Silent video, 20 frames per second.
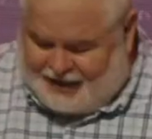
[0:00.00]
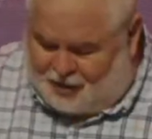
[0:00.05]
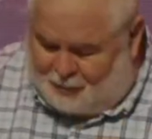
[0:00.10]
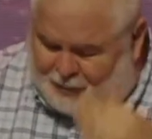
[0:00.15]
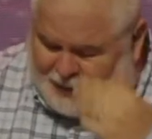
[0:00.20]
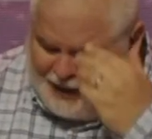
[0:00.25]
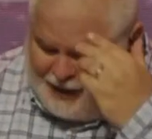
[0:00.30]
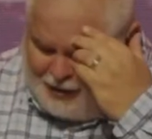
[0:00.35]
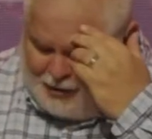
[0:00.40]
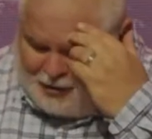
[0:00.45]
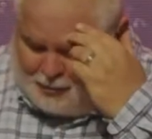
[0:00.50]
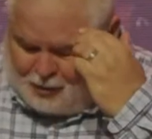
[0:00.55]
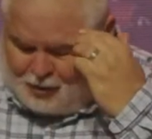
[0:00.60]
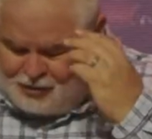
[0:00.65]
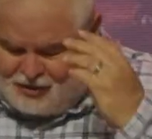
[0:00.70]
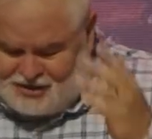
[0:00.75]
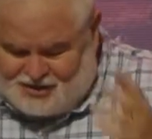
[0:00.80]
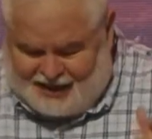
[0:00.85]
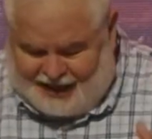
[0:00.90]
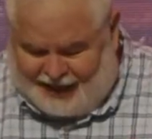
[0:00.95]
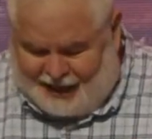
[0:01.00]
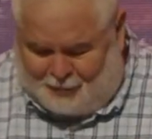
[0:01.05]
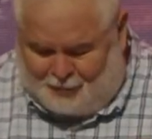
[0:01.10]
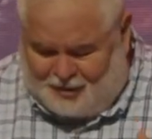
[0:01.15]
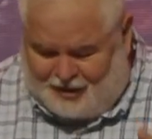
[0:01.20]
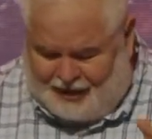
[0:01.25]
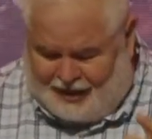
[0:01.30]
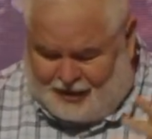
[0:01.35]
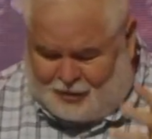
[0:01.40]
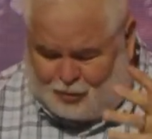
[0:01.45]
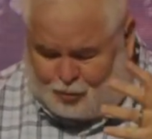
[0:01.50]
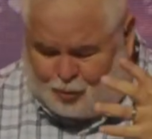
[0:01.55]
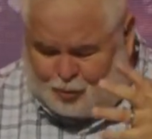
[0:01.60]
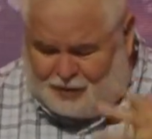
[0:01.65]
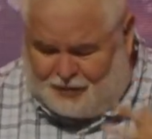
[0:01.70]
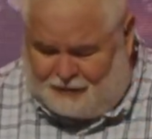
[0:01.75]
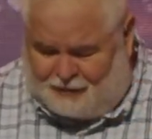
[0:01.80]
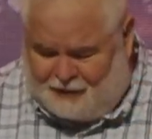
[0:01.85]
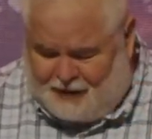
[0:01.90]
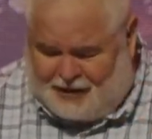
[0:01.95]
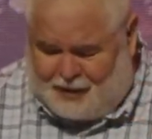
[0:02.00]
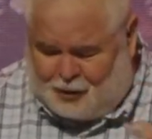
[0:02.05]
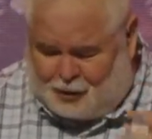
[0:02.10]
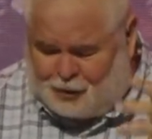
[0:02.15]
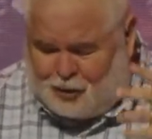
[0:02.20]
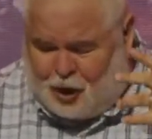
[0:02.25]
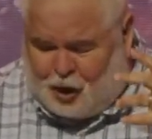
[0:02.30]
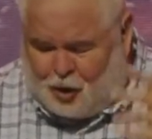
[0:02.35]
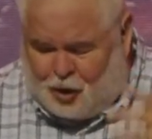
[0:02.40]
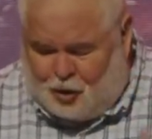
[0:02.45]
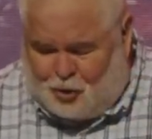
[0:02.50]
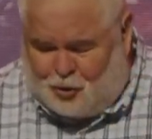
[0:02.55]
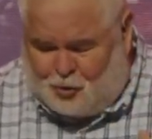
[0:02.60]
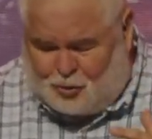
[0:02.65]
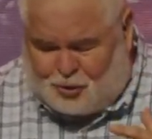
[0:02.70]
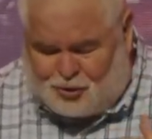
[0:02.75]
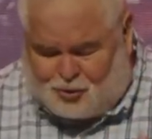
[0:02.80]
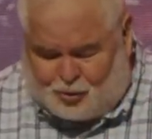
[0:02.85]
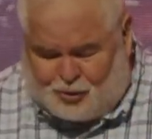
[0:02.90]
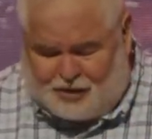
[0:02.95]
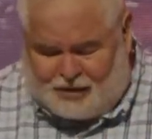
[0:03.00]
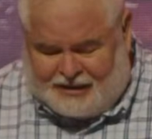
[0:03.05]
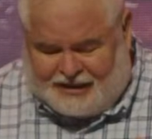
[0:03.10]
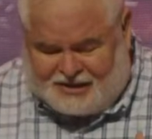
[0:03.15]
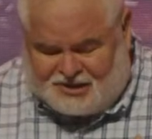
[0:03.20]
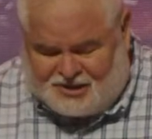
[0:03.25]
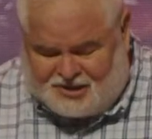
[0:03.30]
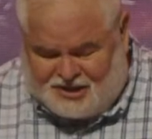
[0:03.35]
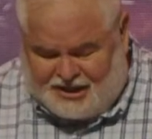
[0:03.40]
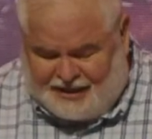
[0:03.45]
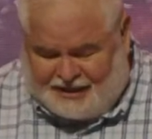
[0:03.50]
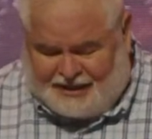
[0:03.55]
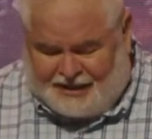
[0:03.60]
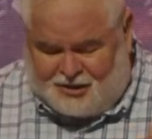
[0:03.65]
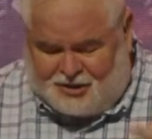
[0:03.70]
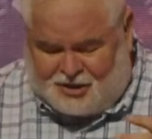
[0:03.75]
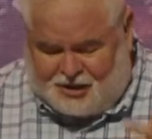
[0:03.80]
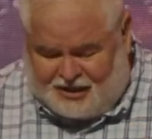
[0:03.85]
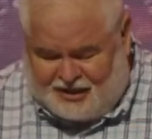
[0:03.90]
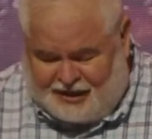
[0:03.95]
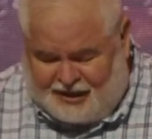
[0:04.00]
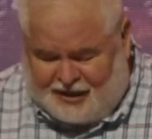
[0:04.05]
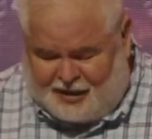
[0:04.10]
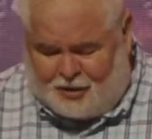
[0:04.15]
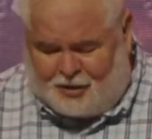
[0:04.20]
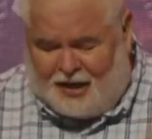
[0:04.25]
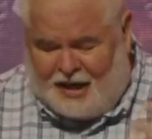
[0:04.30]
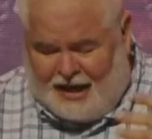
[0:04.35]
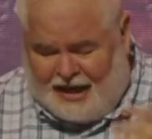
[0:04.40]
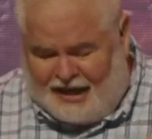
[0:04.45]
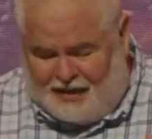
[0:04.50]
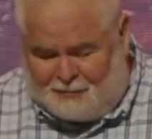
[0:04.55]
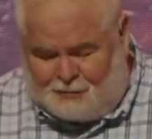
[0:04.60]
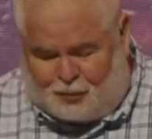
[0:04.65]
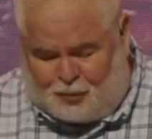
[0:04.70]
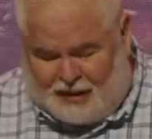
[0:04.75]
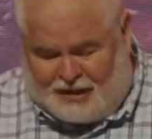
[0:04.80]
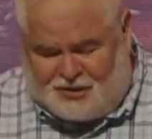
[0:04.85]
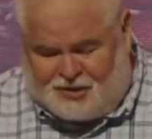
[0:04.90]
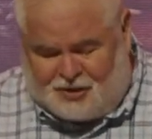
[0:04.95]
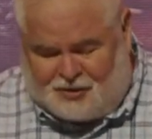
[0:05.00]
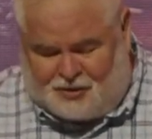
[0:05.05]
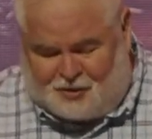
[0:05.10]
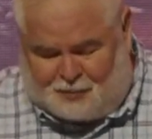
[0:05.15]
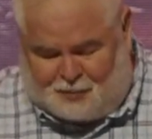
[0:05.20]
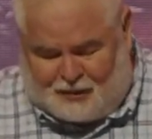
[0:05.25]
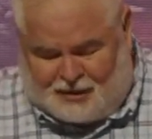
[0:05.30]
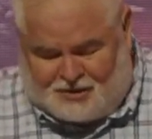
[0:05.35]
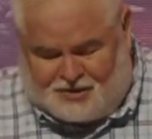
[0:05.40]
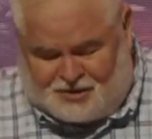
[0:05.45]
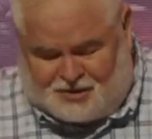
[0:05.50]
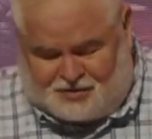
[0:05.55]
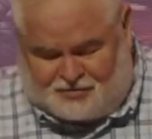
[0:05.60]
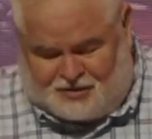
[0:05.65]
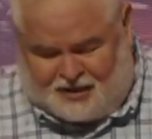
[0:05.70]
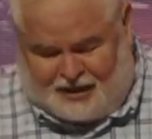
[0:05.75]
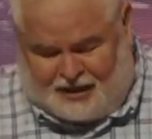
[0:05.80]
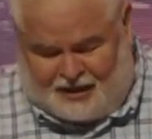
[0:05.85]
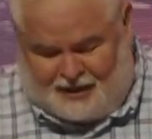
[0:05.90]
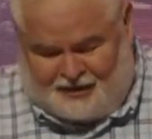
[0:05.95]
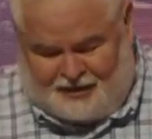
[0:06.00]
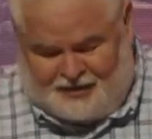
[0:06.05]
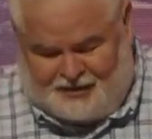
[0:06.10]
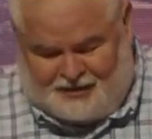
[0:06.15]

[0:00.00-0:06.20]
a parable, the tabernacle revealed who was really seeking to hear and press into the presence of God.